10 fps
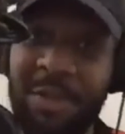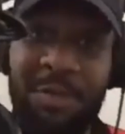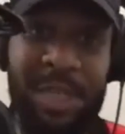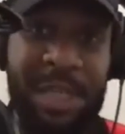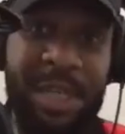
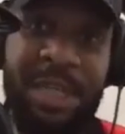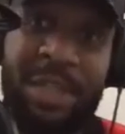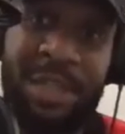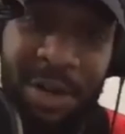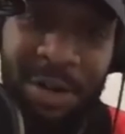who's leading
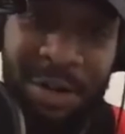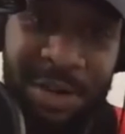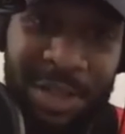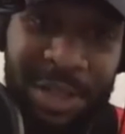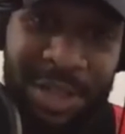the
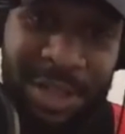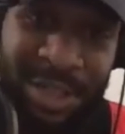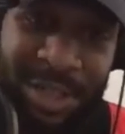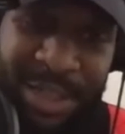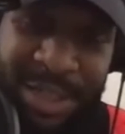charge.
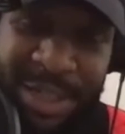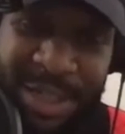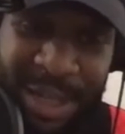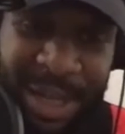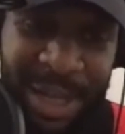
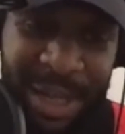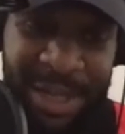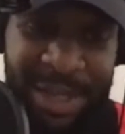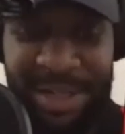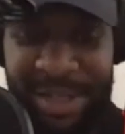
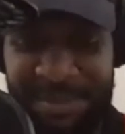And